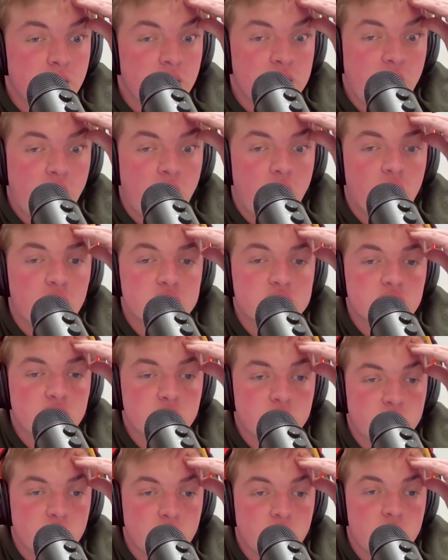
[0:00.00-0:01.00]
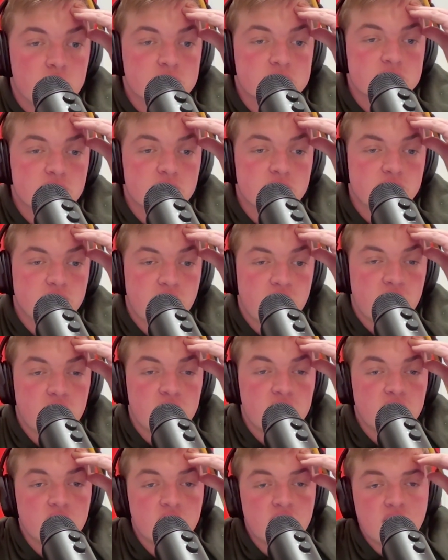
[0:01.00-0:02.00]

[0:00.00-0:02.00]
a college lacrosse fan.